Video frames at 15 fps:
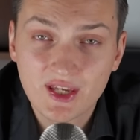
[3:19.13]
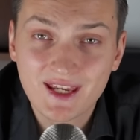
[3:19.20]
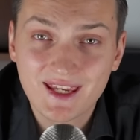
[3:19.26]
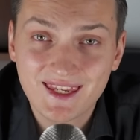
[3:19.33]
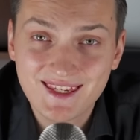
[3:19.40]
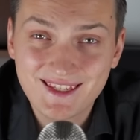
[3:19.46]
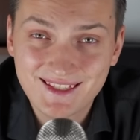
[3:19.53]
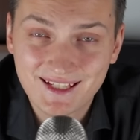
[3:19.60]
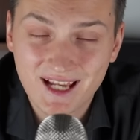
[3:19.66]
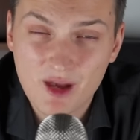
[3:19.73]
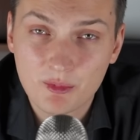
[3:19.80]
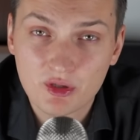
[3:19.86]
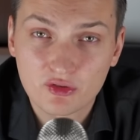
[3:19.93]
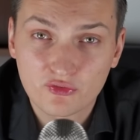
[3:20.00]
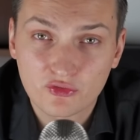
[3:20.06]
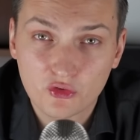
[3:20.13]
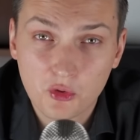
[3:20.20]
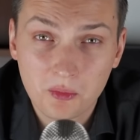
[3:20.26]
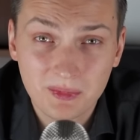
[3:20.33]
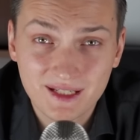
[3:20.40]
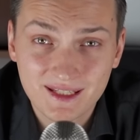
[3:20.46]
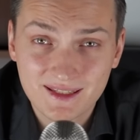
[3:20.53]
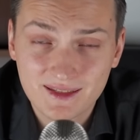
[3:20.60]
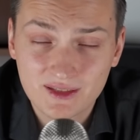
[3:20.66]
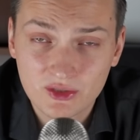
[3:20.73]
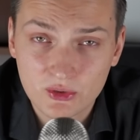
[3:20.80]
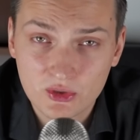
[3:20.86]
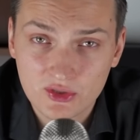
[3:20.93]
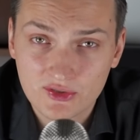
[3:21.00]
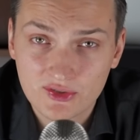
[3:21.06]
is coming from
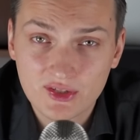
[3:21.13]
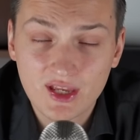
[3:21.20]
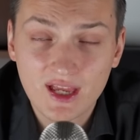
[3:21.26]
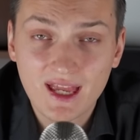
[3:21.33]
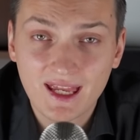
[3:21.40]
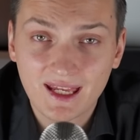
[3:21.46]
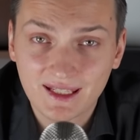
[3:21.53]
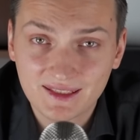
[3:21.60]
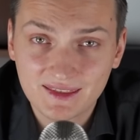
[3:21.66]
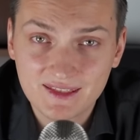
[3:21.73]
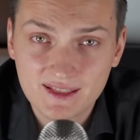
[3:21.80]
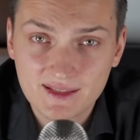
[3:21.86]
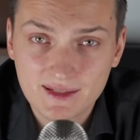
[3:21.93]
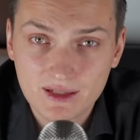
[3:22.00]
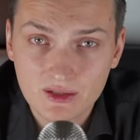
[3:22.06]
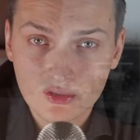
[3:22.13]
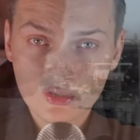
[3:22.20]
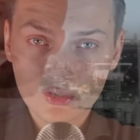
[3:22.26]
institutions at this stage.